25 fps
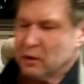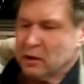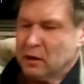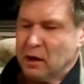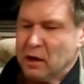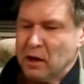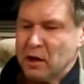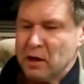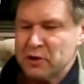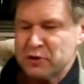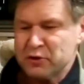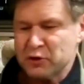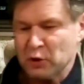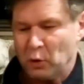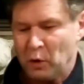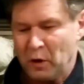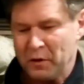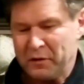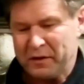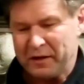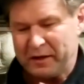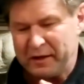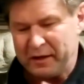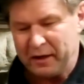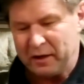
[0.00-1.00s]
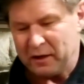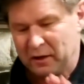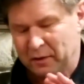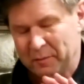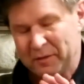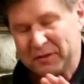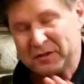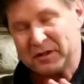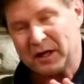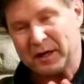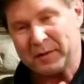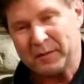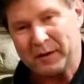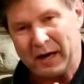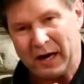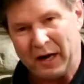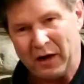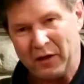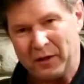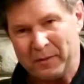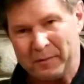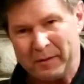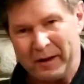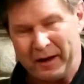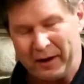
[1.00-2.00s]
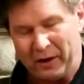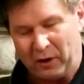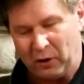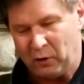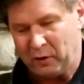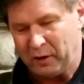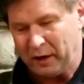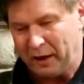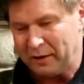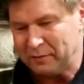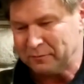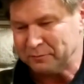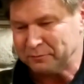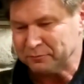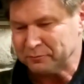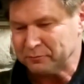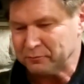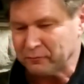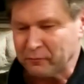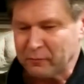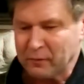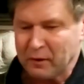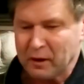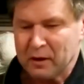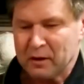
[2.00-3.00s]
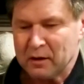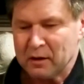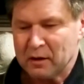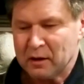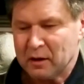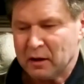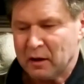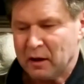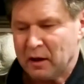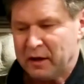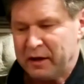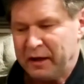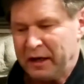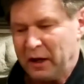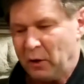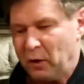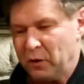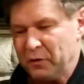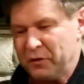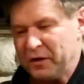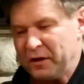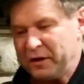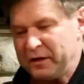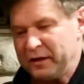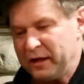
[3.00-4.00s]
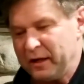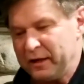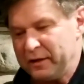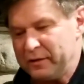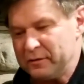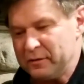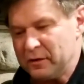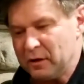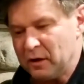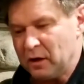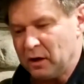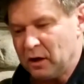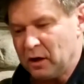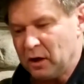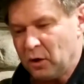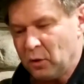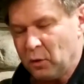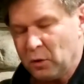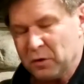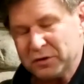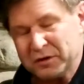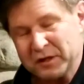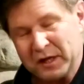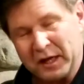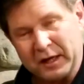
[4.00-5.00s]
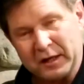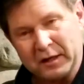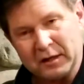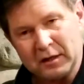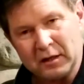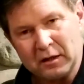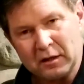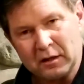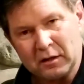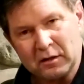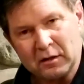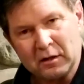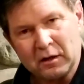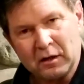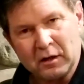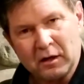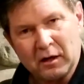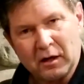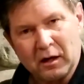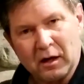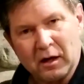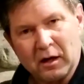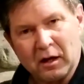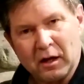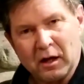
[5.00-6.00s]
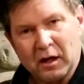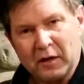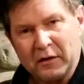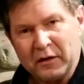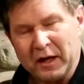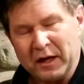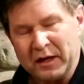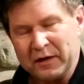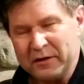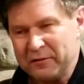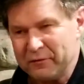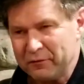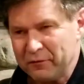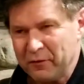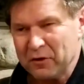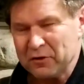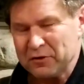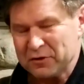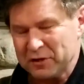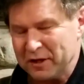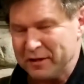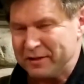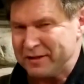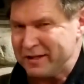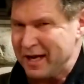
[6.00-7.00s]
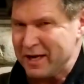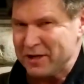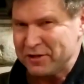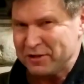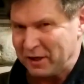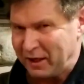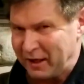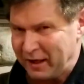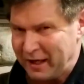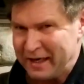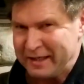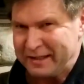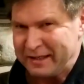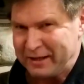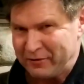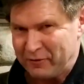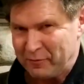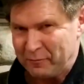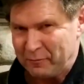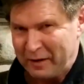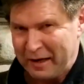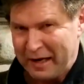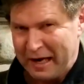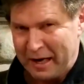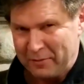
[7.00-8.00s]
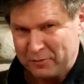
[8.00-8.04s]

So what they did, let me tell you about how they made it, okay? Now what they did was they tasted a lot of different pineapples.